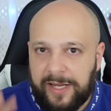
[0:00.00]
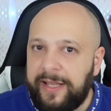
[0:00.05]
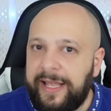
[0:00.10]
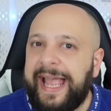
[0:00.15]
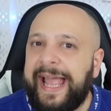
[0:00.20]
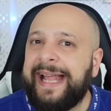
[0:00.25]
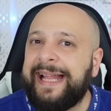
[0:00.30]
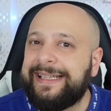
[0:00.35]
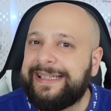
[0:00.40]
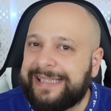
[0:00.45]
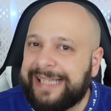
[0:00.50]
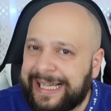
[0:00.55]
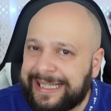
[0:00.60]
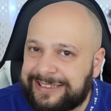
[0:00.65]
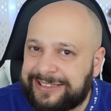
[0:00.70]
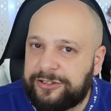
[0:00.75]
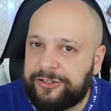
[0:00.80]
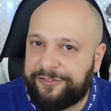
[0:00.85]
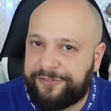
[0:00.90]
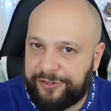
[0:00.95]
And that's
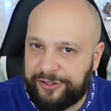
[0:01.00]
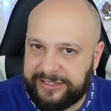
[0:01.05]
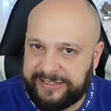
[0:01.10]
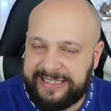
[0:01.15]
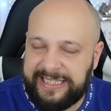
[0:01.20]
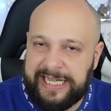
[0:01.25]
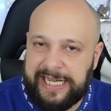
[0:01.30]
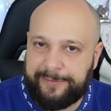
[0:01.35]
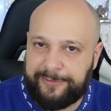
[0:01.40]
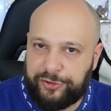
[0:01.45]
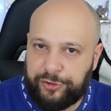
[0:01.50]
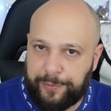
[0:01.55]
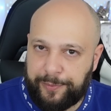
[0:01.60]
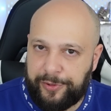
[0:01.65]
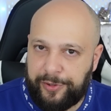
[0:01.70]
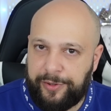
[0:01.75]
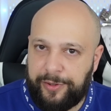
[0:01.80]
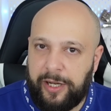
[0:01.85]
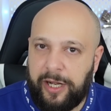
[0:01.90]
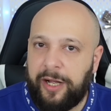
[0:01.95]
the first thing I'm
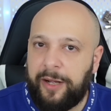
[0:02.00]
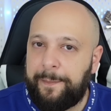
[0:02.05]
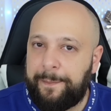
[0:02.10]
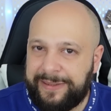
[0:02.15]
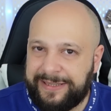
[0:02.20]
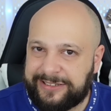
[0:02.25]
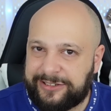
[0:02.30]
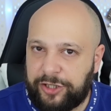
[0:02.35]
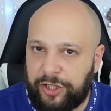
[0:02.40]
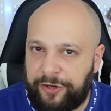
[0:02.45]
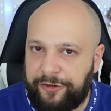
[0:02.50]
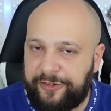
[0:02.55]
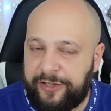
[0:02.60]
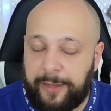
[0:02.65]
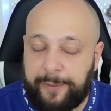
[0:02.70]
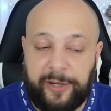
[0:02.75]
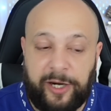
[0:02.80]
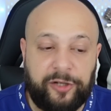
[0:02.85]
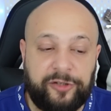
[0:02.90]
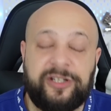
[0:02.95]
super pissed off
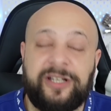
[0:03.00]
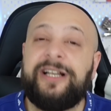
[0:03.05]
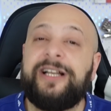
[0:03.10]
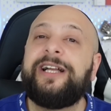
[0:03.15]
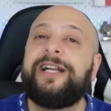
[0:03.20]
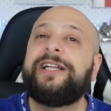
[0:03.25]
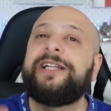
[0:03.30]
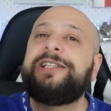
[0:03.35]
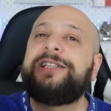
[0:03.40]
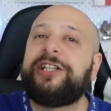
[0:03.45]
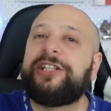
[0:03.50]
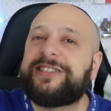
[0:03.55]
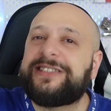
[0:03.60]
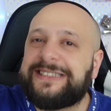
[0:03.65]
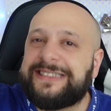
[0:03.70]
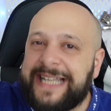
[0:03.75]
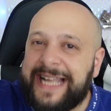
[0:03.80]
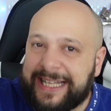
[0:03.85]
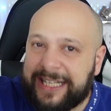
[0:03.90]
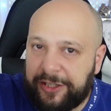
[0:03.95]
about. The
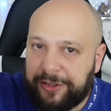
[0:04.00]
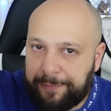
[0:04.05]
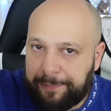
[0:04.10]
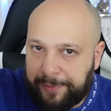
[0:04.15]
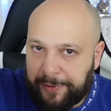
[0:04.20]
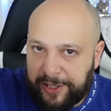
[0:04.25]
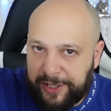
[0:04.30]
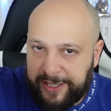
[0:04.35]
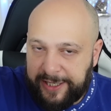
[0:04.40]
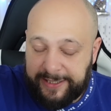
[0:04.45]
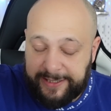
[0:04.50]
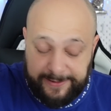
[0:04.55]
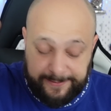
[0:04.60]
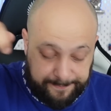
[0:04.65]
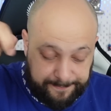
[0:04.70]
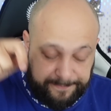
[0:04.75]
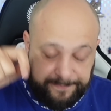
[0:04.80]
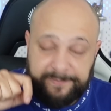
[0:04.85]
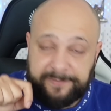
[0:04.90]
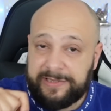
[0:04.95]
second part
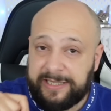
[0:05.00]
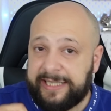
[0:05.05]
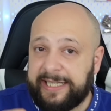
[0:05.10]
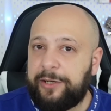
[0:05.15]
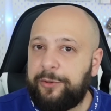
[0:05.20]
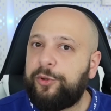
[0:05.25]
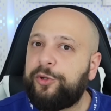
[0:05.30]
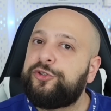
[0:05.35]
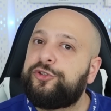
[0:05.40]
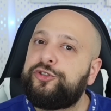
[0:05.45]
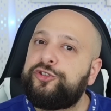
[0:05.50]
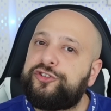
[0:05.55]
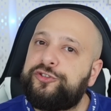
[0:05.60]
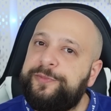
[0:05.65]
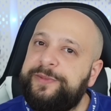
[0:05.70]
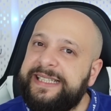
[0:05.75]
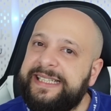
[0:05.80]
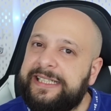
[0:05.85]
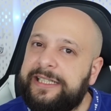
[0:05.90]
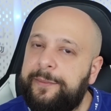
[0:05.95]
that I want to
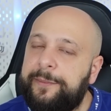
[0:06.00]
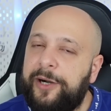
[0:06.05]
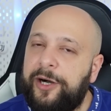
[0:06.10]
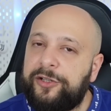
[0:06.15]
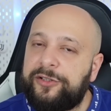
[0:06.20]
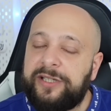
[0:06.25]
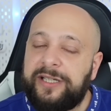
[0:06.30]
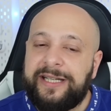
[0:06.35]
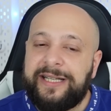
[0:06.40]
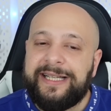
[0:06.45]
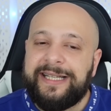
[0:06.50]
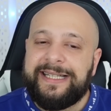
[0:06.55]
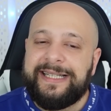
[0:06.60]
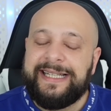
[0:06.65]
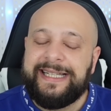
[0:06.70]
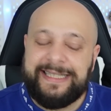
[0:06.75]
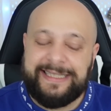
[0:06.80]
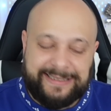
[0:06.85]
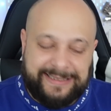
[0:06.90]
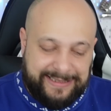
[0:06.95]
speak about
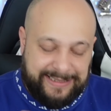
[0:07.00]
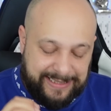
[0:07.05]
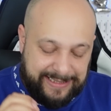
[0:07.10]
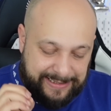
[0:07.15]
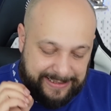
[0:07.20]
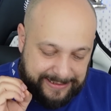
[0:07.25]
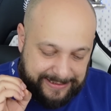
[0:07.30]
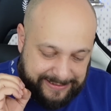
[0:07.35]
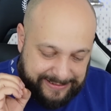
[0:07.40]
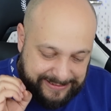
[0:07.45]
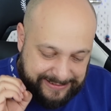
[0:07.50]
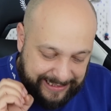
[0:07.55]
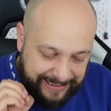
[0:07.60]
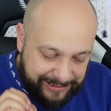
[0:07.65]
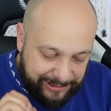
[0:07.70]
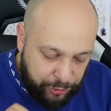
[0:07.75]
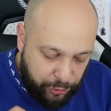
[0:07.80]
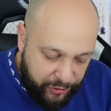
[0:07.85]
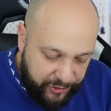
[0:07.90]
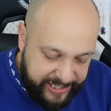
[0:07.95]
is
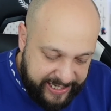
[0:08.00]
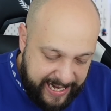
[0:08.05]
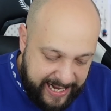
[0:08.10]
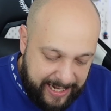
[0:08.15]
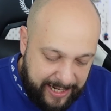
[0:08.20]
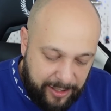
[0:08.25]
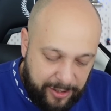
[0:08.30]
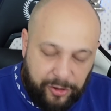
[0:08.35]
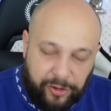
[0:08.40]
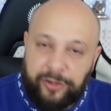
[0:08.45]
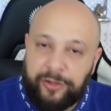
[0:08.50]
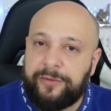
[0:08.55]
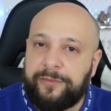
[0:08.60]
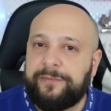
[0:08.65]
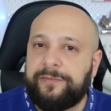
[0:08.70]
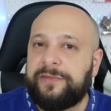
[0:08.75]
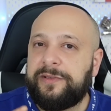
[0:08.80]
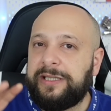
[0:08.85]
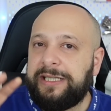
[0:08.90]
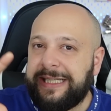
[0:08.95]
Santoriello
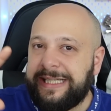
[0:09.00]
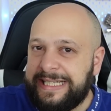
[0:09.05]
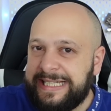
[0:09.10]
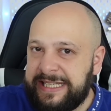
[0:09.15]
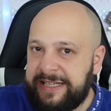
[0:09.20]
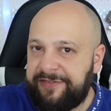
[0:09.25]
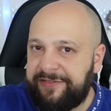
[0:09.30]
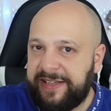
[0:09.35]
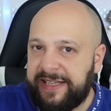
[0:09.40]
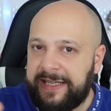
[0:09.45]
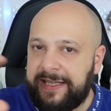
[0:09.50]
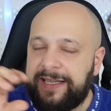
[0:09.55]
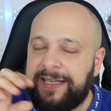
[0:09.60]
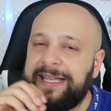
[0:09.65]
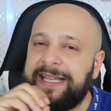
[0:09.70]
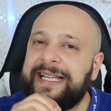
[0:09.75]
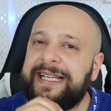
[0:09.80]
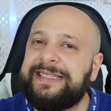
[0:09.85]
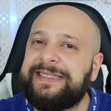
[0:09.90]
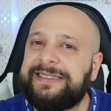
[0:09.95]
leaving.
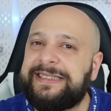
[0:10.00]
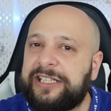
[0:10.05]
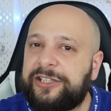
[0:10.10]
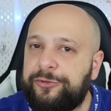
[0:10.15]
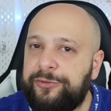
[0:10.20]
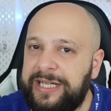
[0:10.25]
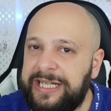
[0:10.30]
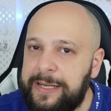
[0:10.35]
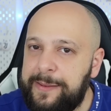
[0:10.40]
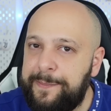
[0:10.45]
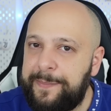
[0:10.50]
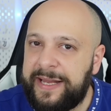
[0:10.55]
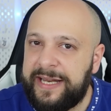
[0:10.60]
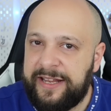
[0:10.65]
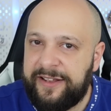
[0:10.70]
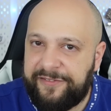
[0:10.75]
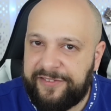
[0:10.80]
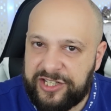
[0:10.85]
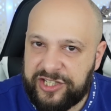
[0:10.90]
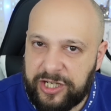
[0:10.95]
Is that really
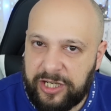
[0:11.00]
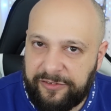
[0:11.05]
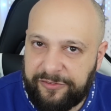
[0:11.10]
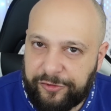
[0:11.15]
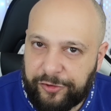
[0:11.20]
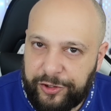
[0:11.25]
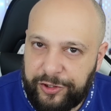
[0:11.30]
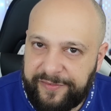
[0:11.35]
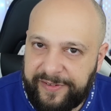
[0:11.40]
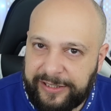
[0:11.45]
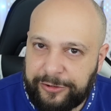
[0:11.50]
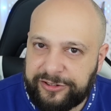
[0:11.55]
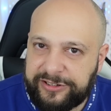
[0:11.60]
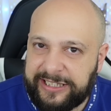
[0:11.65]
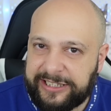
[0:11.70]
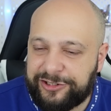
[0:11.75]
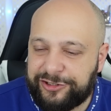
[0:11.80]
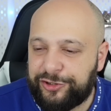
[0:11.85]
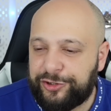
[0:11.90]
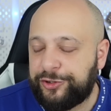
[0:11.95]
beneficial for Juventus,
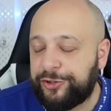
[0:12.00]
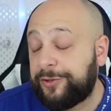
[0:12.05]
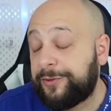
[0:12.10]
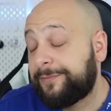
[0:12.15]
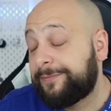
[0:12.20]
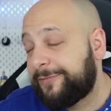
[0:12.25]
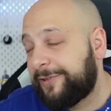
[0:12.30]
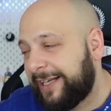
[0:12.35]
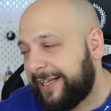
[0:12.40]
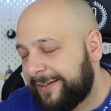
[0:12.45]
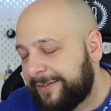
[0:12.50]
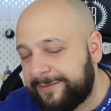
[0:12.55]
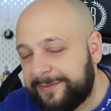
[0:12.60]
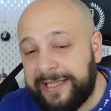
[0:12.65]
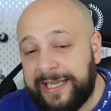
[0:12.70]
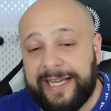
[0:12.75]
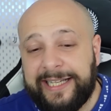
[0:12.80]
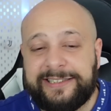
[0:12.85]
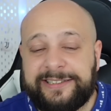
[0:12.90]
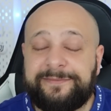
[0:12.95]
yes or no? Well,
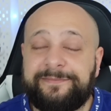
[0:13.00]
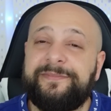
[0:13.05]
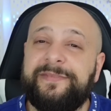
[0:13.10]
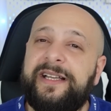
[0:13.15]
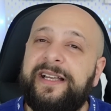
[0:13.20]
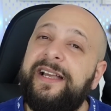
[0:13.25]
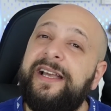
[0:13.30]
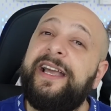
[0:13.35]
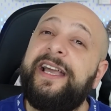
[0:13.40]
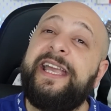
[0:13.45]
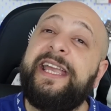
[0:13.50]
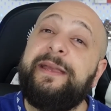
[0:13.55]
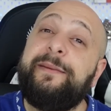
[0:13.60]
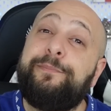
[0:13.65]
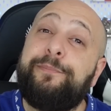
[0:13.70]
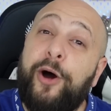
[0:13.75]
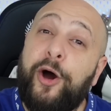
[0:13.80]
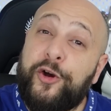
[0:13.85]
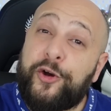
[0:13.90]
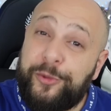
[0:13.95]
guys,
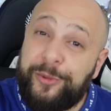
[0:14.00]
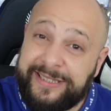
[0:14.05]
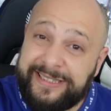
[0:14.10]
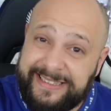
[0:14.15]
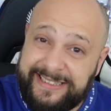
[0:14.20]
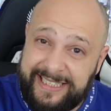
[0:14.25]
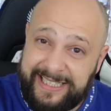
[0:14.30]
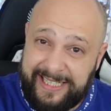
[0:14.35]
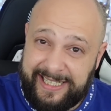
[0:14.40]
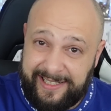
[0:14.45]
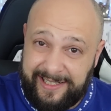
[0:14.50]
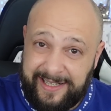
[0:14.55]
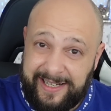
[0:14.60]
hypocrisy